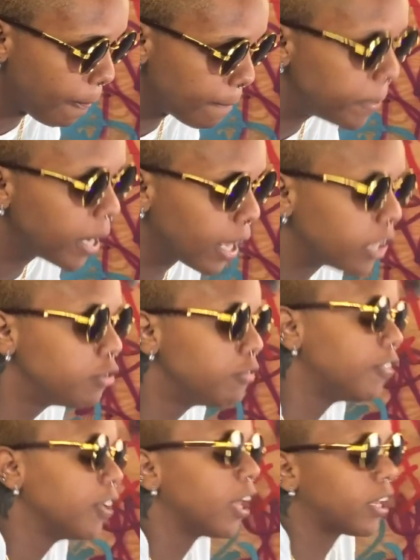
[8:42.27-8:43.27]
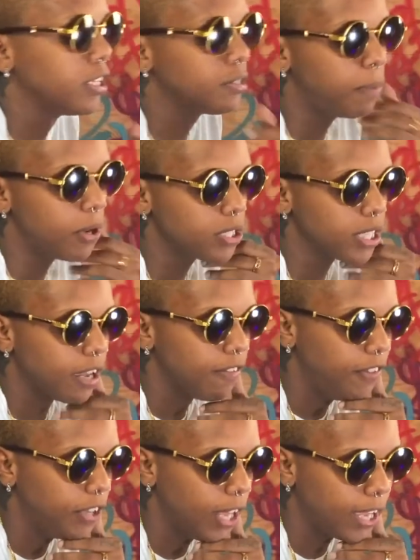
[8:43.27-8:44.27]
but I do feel like he's posing. I
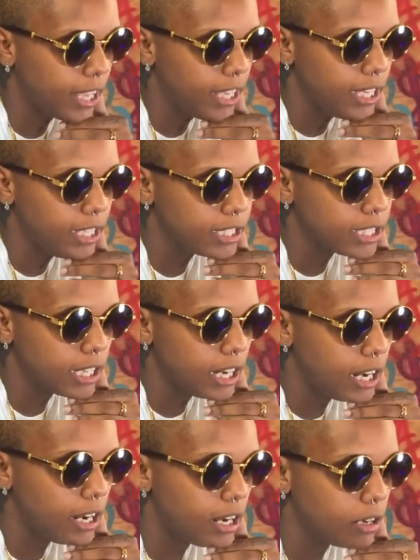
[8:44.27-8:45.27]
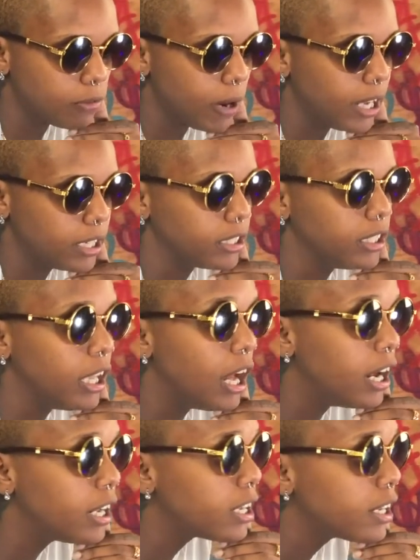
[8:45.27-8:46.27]
feel like he's riding the
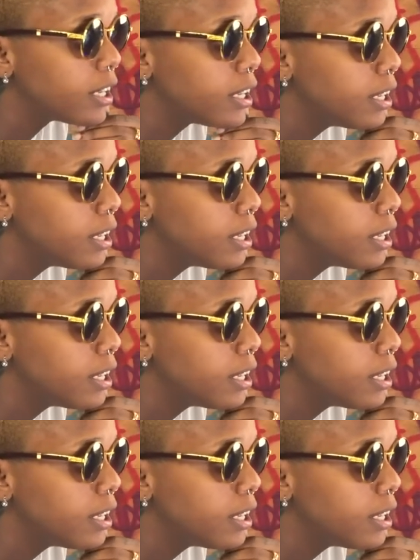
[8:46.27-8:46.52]
line